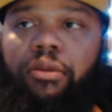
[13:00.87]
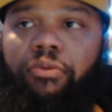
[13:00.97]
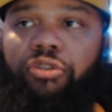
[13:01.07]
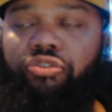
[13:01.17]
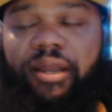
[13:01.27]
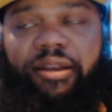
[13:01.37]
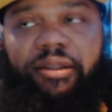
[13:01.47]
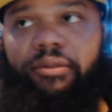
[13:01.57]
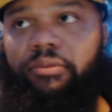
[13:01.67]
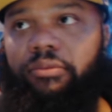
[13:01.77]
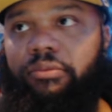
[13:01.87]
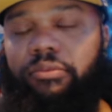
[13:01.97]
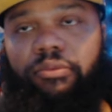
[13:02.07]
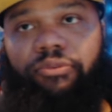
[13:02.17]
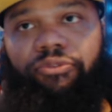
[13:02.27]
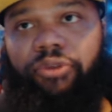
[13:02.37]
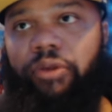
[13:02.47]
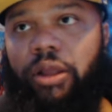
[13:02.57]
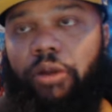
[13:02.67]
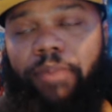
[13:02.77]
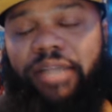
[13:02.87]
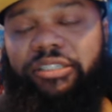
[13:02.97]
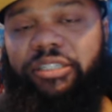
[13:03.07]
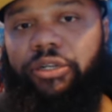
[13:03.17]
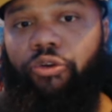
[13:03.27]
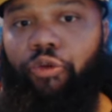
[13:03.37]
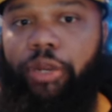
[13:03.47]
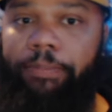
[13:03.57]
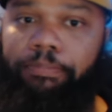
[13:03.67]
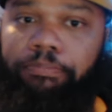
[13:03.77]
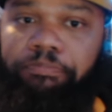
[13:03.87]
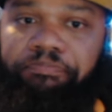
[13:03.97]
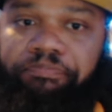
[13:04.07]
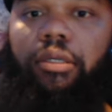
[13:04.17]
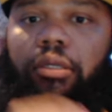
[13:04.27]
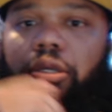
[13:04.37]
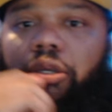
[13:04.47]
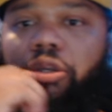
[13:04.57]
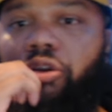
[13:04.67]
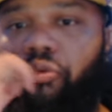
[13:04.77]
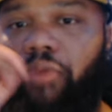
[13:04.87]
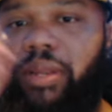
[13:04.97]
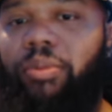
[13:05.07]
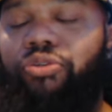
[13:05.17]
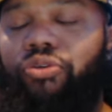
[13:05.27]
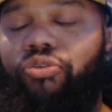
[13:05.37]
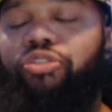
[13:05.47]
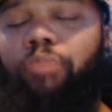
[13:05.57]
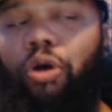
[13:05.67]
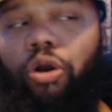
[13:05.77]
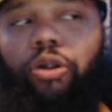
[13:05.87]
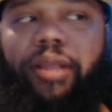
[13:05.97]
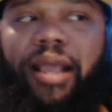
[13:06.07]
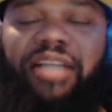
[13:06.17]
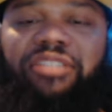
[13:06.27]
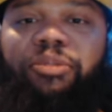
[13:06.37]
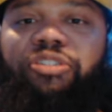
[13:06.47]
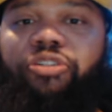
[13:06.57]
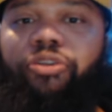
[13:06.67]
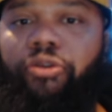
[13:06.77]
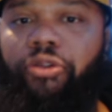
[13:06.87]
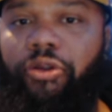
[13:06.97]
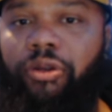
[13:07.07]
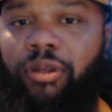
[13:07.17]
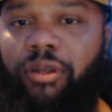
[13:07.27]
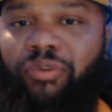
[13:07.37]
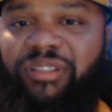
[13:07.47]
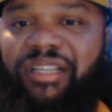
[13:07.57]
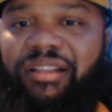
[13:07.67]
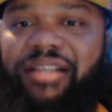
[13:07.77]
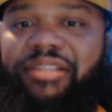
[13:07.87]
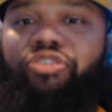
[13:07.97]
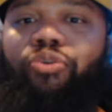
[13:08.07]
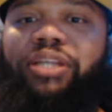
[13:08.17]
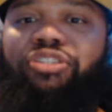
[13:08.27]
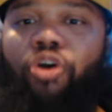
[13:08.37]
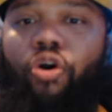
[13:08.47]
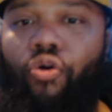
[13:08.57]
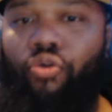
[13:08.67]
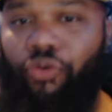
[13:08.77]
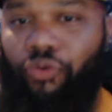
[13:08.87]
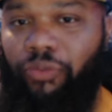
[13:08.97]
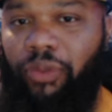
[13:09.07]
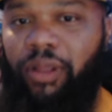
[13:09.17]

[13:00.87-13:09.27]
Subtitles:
when trying to figure out Magic and Kareem. Kareem Abdul-Jabbar, as mentioned earlier, was selected to a total